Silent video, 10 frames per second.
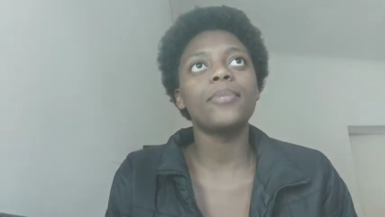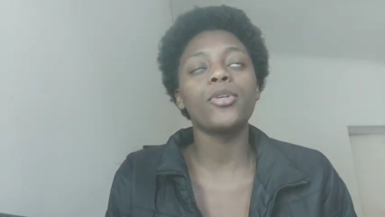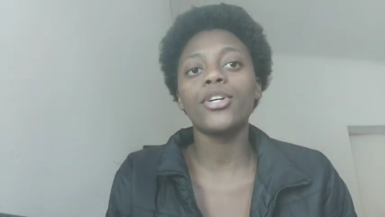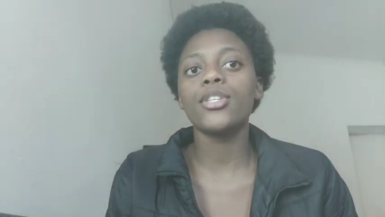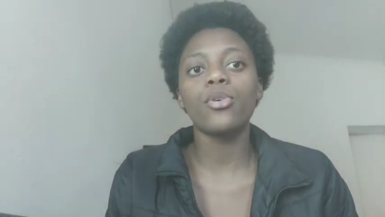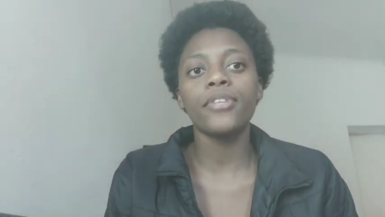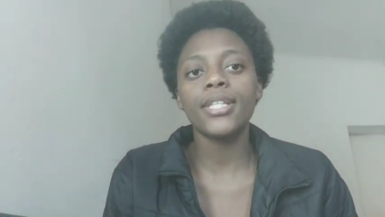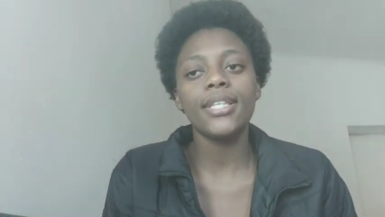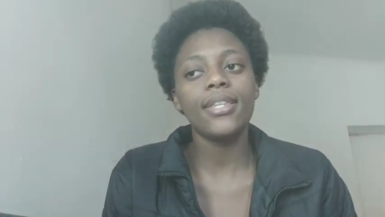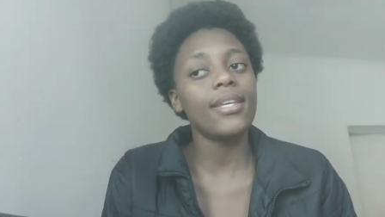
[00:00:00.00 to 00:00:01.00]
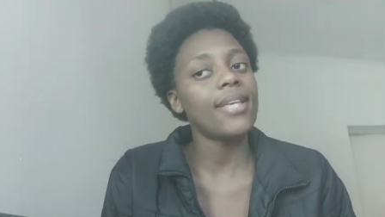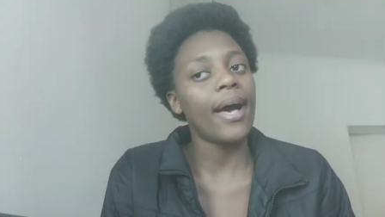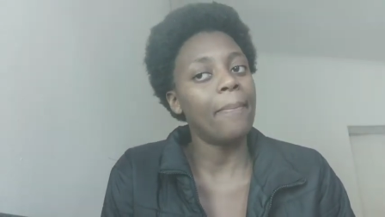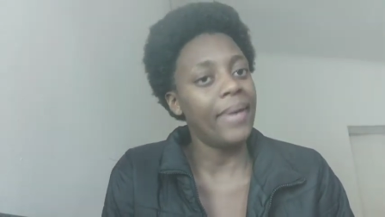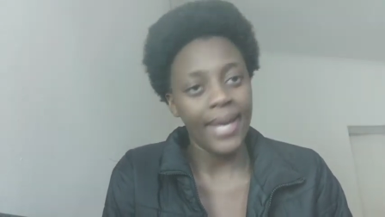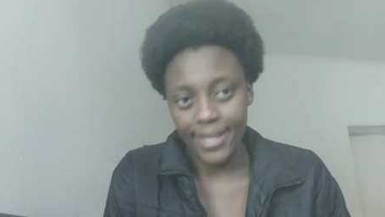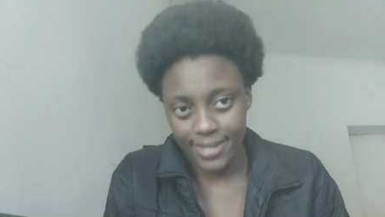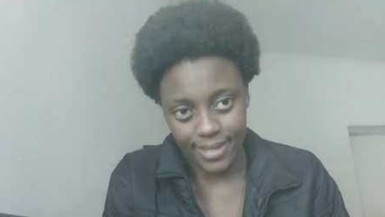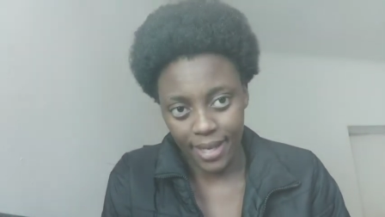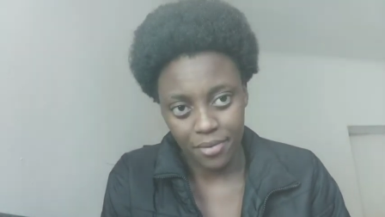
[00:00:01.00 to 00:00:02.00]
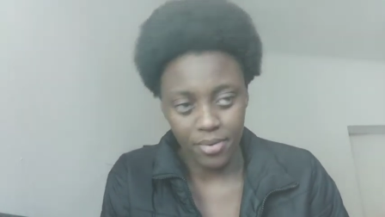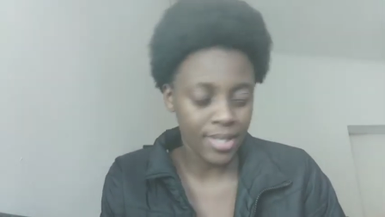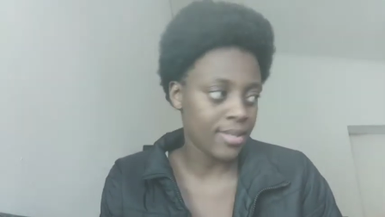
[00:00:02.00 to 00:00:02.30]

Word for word: because obviously there are beds at race,